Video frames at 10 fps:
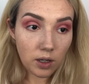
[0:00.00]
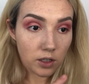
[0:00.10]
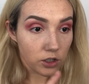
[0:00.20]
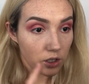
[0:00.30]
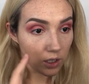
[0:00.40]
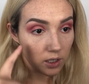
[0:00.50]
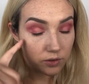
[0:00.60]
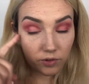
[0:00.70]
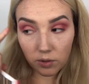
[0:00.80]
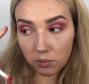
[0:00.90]
And she
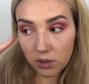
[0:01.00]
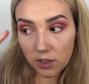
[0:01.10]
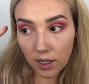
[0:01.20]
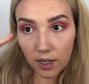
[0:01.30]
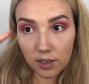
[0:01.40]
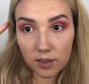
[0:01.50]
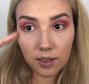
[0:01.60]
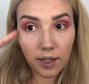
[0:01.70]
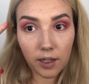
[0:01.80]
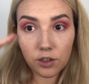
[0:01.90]
has very
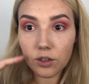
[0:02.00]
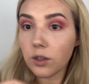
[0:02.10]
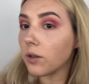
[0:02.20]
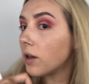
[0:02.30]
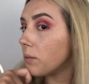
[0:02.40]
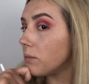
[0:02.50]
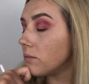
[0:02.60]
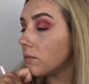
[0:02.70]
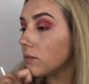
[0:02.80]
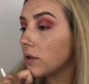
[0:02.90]
precise edge, so I
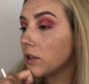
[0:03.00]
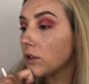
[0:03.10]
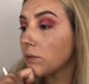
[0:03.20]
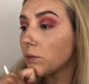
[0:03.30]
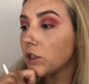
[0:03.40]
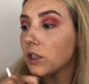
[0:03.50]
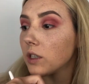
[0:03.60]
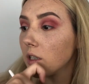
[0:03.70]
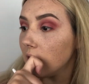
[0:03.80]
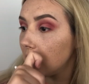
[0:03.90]
assume she
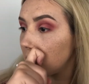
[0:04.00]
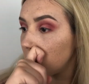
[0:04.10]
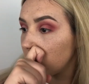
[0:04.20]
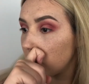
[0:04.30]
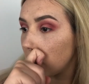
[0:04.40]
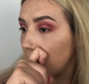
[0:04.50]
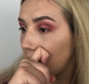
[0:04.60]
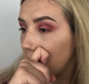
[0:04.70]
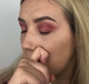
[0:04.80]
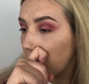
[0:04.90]
cleaned it with
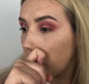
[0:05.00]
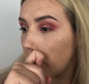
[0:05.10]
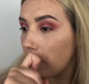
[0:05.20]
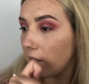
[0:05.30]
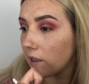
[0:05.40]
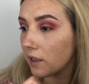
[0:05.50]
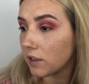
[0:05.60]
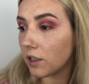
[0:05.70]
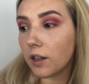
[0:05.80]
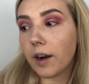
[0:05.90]

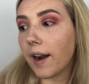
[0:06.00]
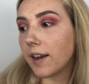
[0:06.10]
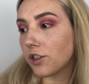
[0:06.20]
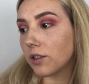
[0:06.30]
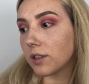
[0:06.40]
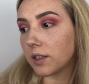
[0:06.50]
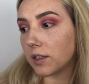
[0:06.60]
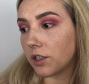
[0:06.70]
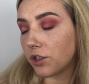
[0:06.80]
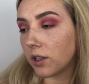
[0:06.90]
concealer. I actually see
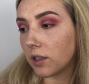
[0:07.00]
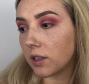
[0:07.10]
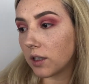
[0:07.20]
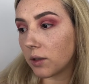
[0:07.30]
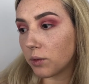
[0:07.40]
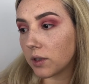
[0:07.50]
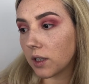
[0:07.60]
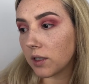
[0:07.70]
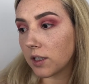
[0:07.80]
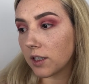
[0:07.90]
that she cleaned it with
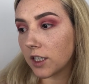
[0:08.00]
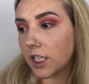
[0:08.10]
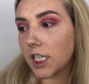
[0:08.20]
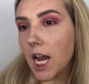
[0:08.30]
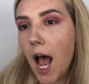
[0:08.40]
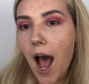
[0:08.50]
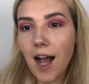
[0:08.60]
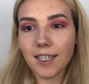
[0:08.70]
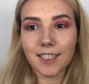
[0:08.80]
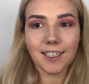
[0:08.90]
concealer.
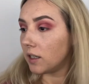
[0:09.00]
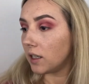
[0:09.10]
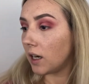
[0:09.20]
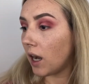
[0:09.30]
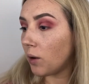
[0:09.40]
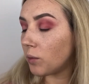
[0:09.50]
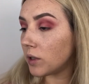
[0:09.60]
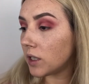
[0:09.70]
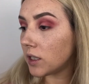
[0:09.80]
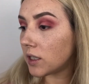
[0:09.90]
Now we
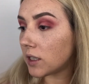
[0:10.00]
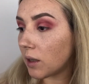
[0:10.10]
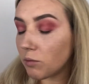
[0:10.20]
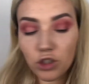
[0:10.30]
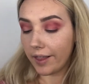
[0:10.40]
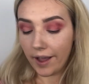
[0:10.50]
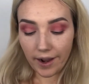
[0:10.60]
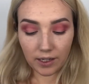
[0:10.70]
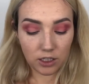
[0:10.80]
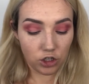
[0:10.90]
need some
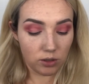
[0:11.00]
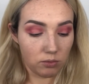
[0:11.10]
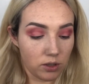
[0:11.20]
light shimmer.